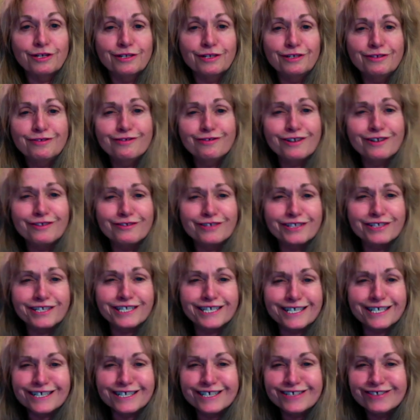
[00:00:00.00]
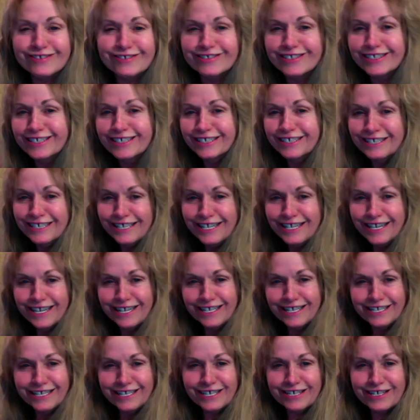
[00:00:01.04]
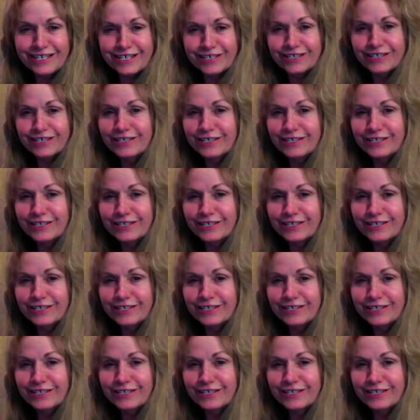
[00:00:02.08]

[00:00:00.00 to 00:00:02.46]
where was I going? Yeah.